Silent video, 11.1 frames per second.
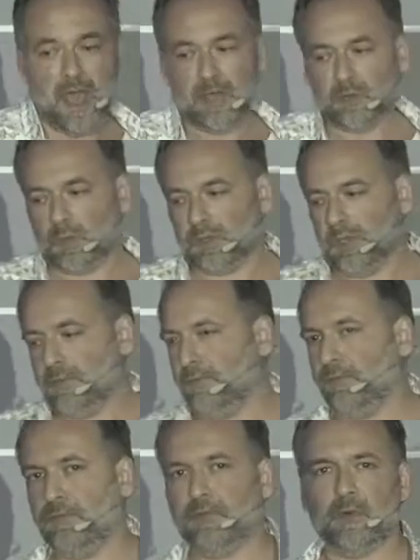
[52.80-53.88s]
And we'll
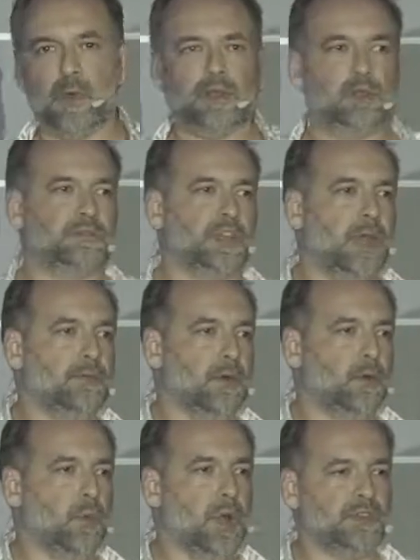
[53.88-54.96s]
leave quite a lot of time
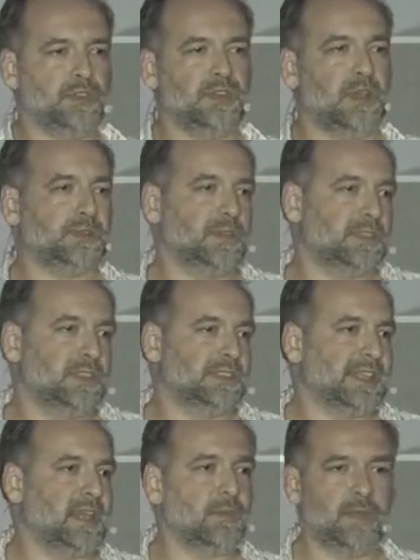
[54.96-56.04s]
for question and answer,
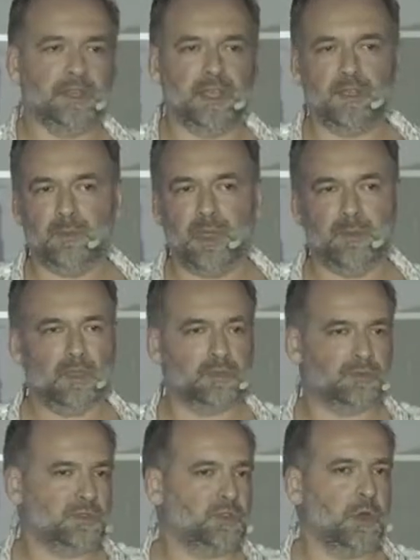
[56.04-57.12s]
since end of the day,
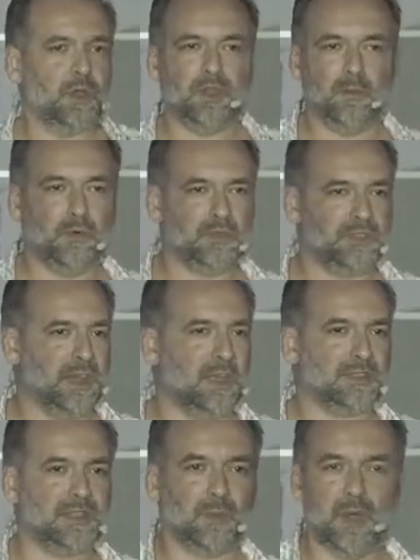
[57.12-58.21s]
maybe talking mood,
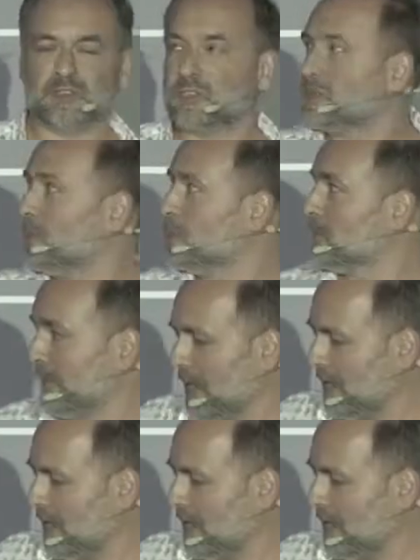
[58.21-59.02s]
asking questions mood.